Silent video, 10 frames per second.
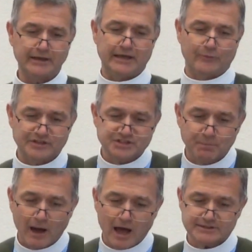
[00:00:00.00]
In
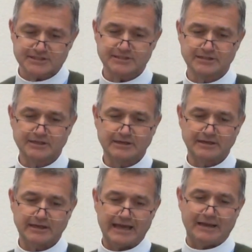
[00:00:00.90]
response,
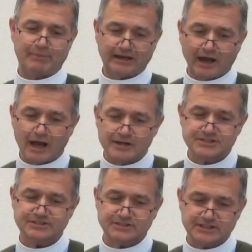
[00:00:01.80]
and
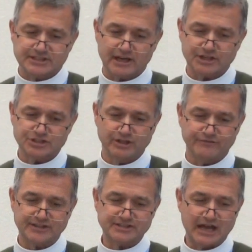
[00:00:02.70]
because discussion
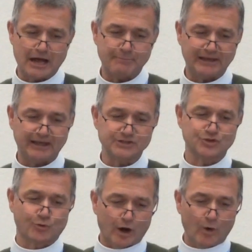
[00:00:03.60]
of this topic is
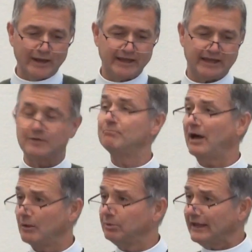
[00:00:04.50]
growing in
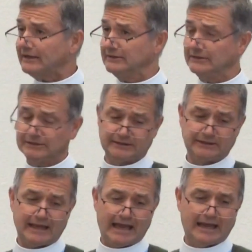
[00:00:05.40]
public
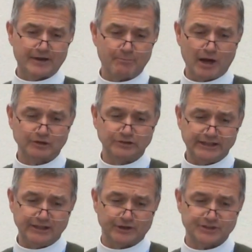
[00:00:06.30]
and among
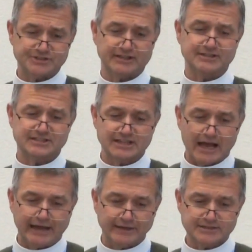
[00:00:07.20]
leaders in
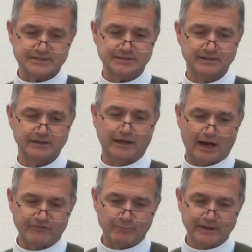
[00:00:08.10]
science,
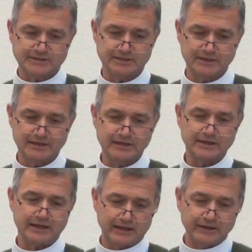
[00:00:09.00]
government,
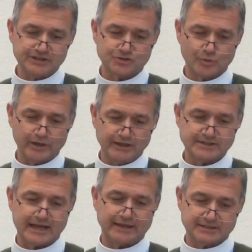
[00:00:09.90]

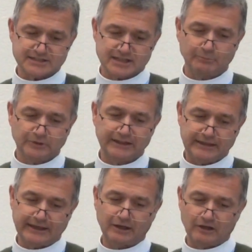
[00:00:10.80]
industries, and some
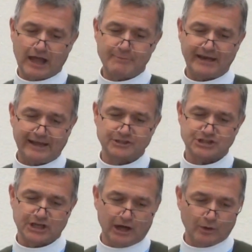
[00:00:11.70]
leading climate
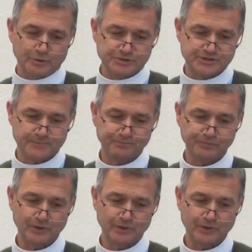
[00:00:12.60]
NGOs,